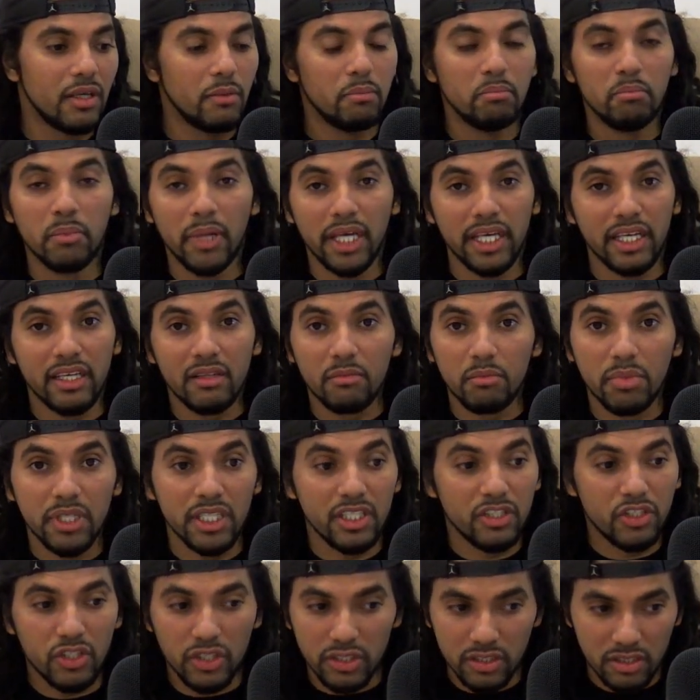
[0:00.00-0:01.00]
May it be
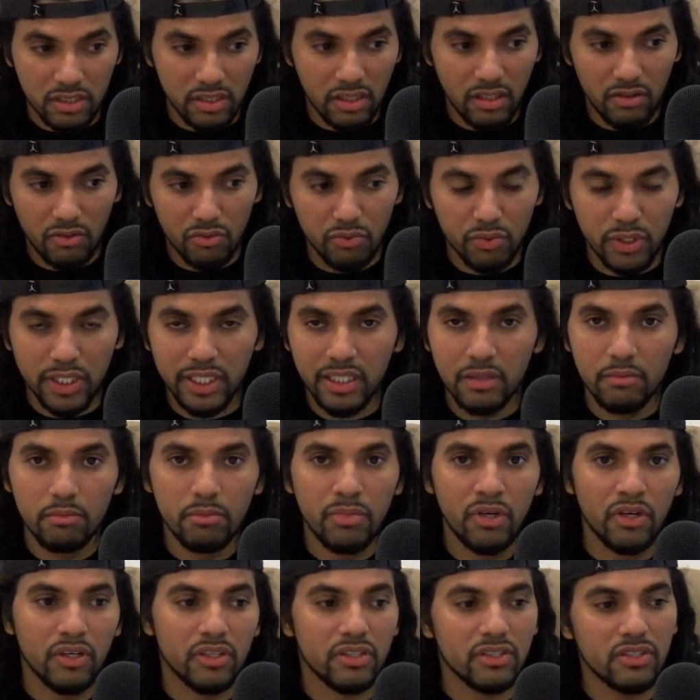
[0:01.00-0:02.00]
just reading
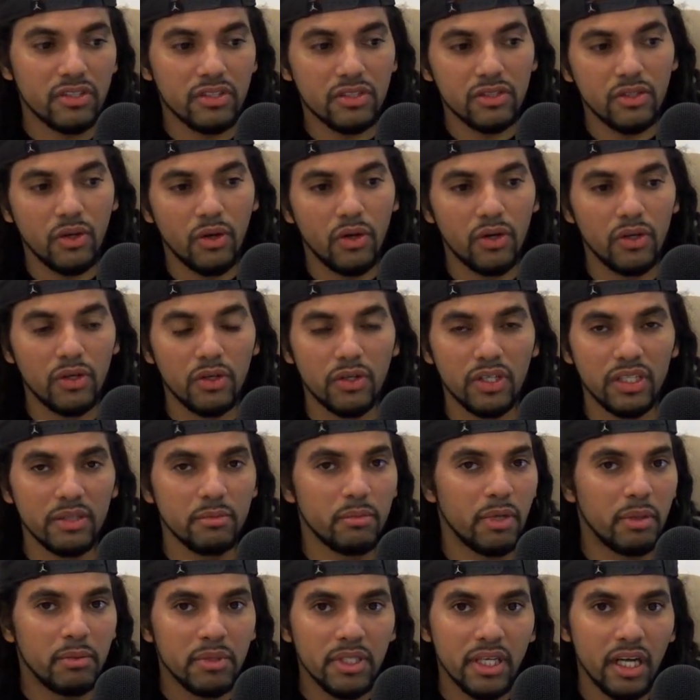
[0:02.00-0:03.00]
books or
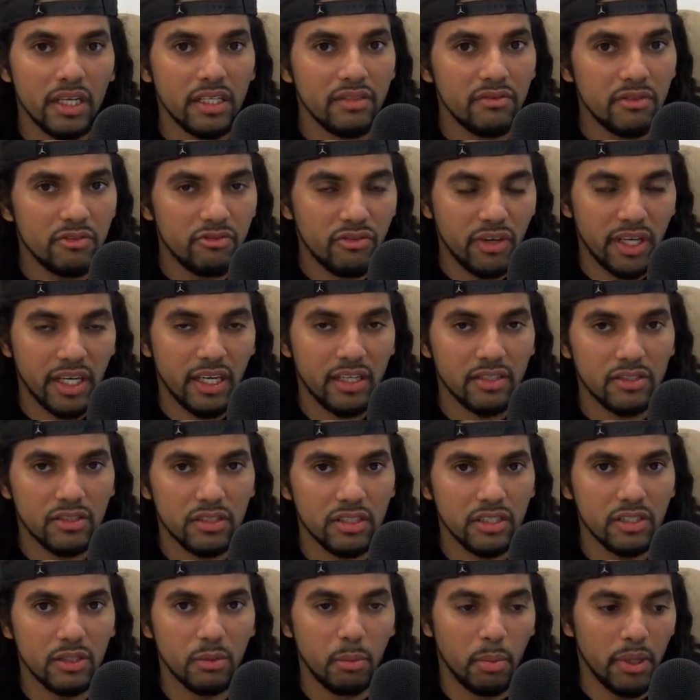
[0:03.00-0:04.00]
maybe not even financial
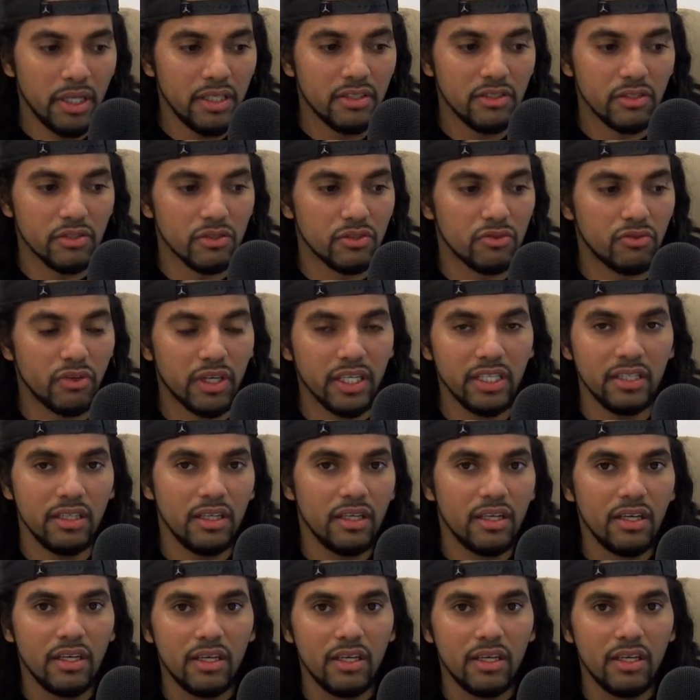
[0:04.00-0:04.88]
independence, right?